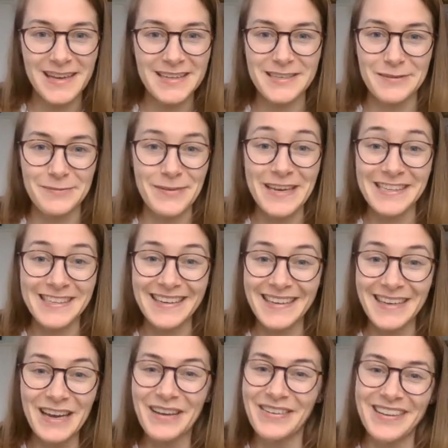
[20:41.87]
an amazing
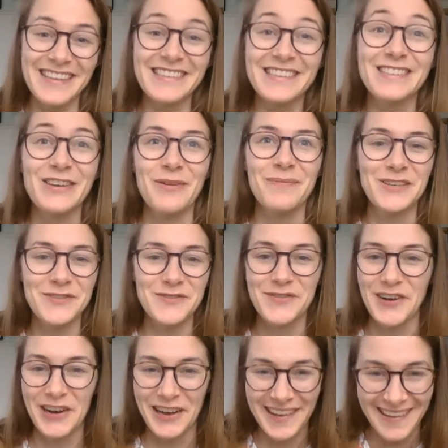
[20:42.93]
game. It's so much
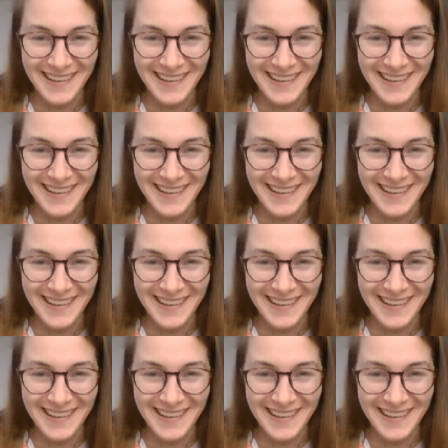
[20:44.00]
fun.